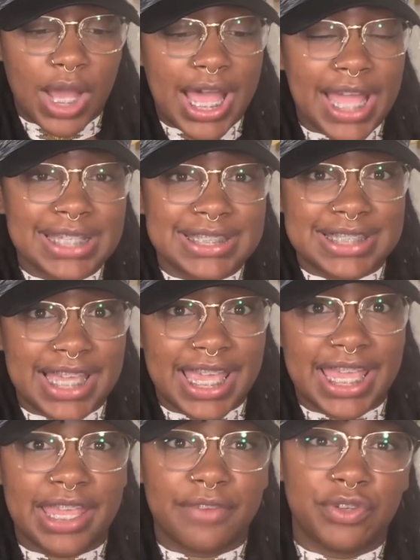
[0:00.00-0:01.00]
I
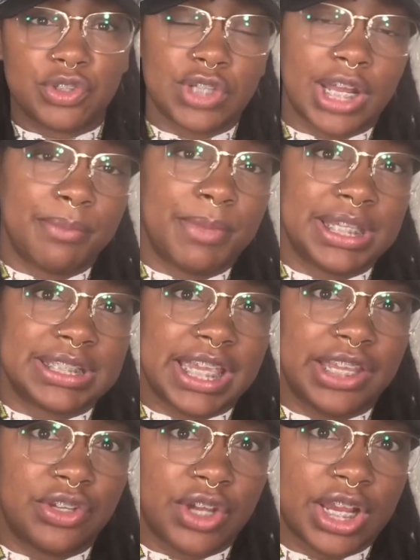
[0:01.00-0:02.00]
say if you're trying to
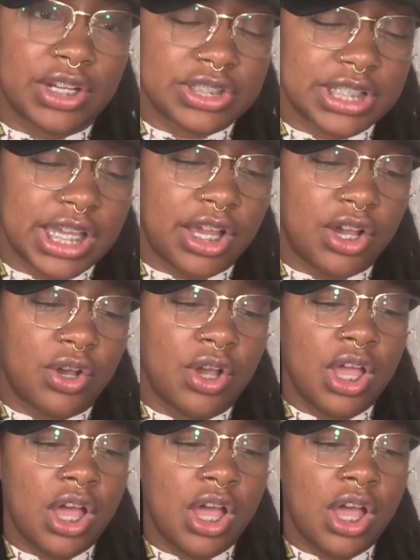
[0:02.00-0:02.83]
maintain your hairstyle,